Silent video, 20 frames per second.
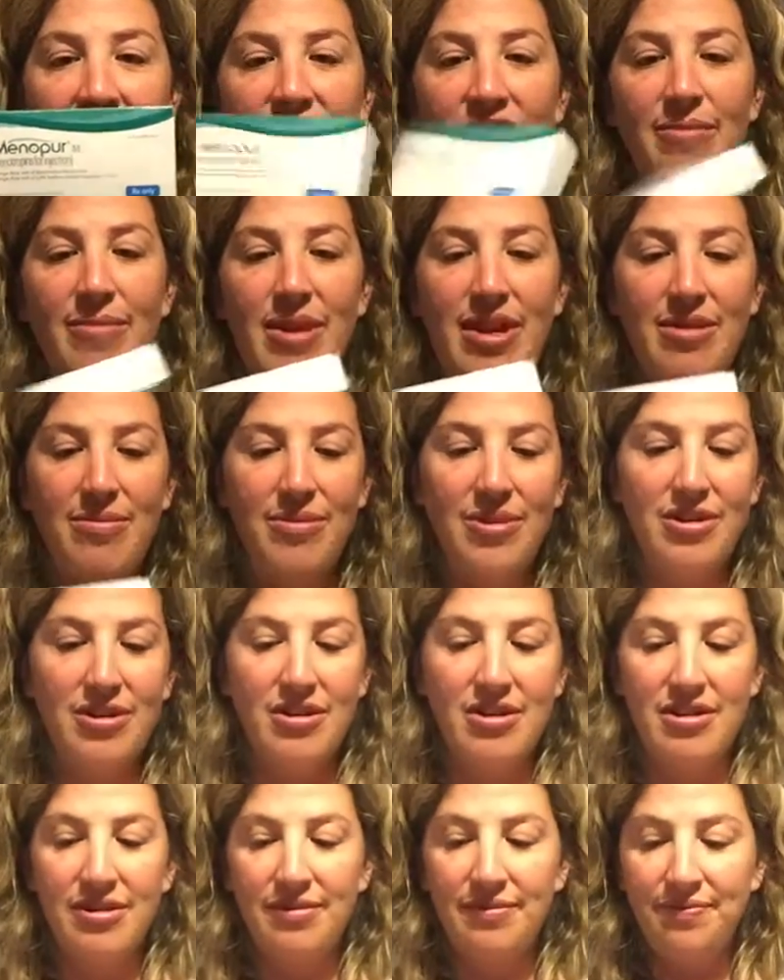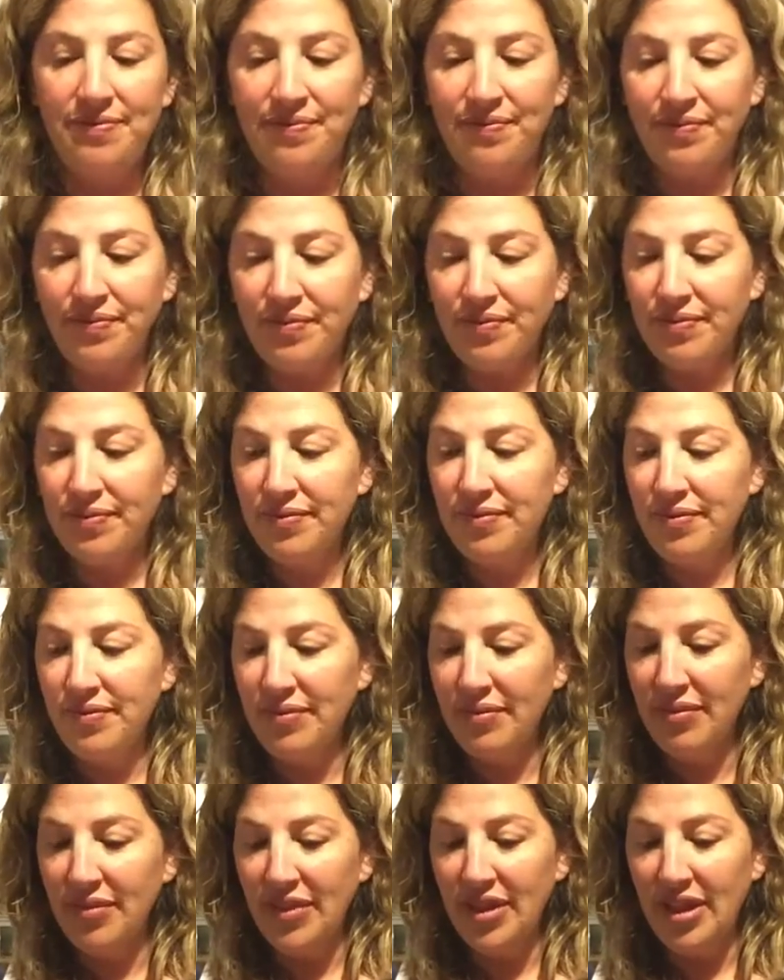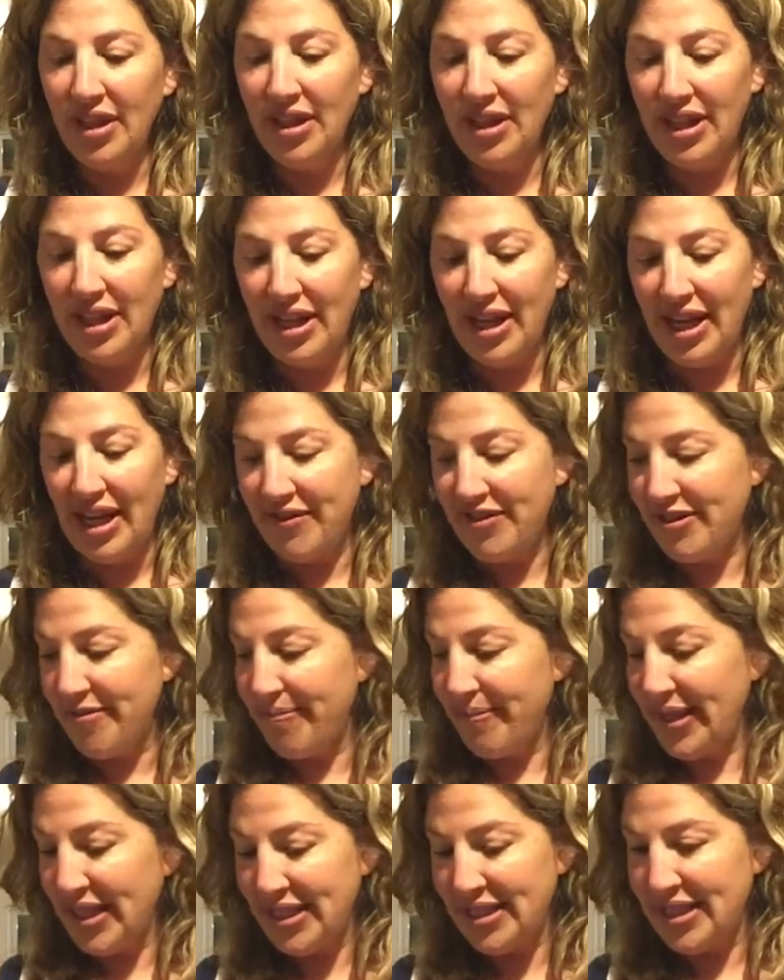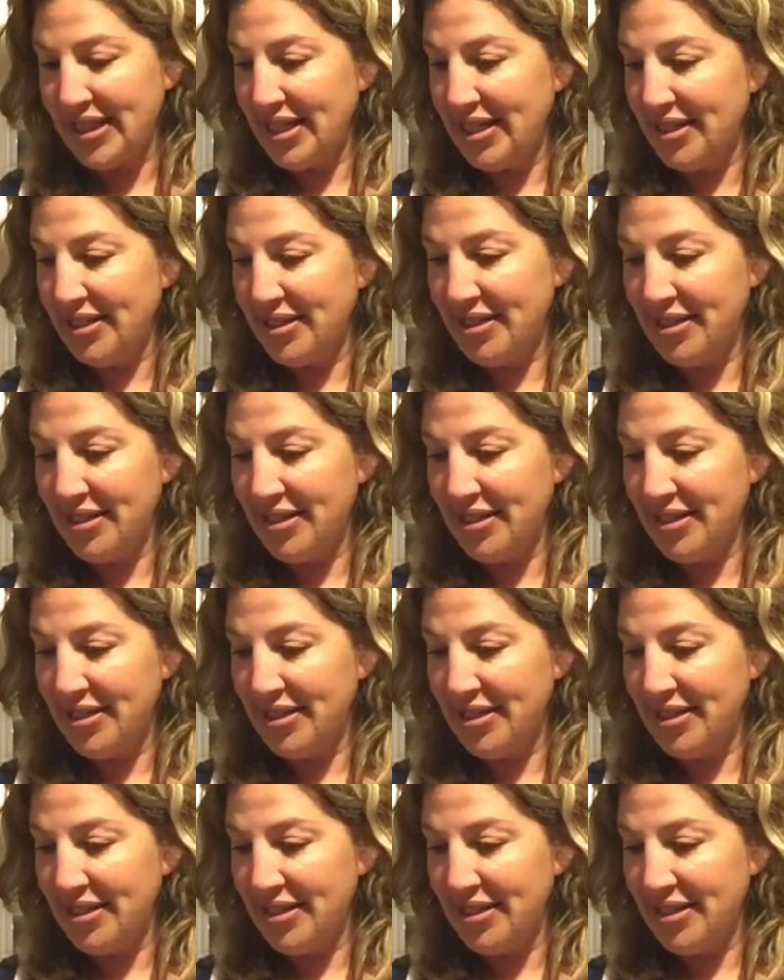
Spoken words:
of the Menopure, and I have to mix it.